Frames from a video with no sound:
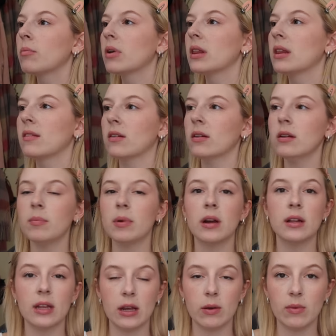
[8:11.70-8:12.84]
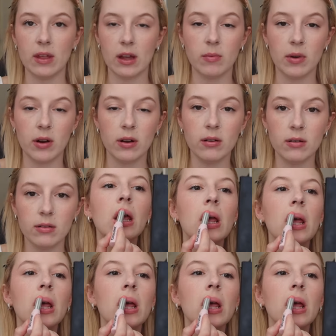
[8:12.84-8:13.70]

Put this on, apparently without a mirror.